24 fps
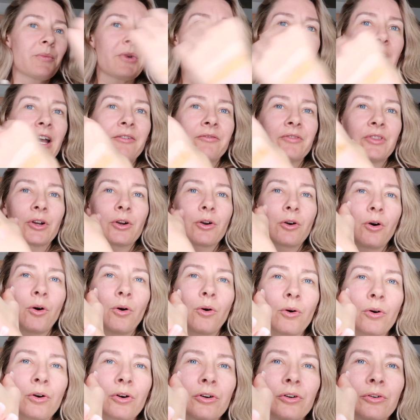And we have the
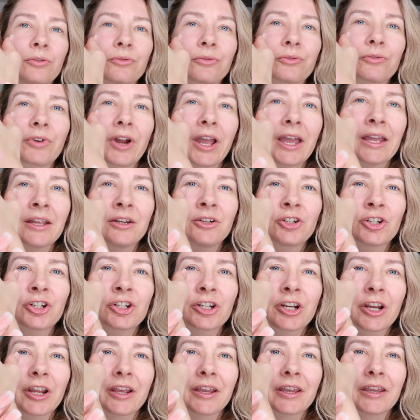coral red
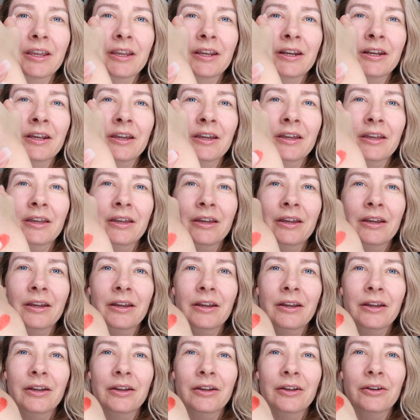shade.
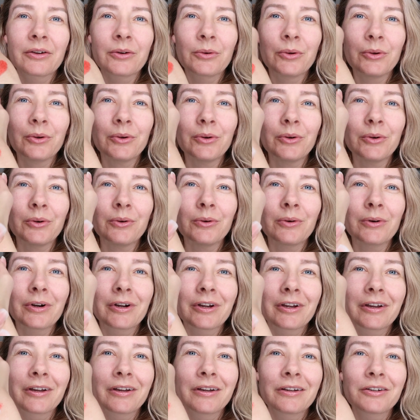Ooh,
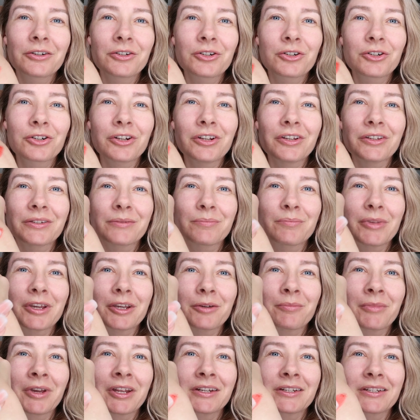She is
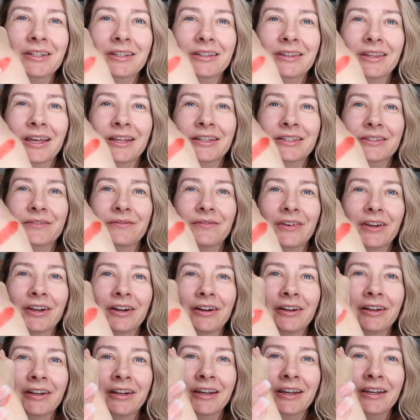pigmented. That's
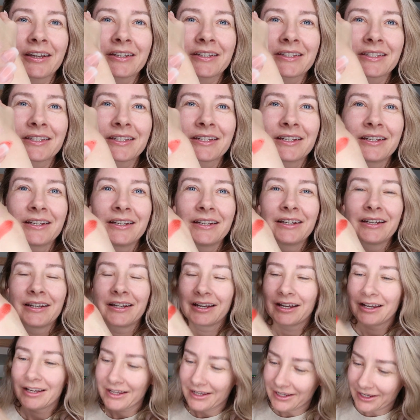very nice.
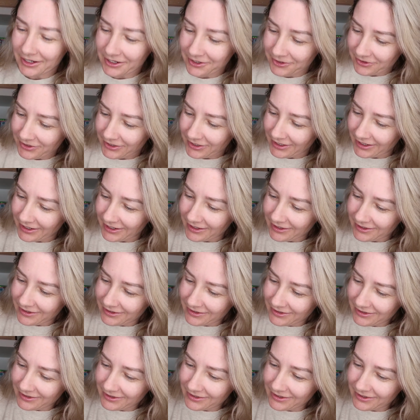Okay.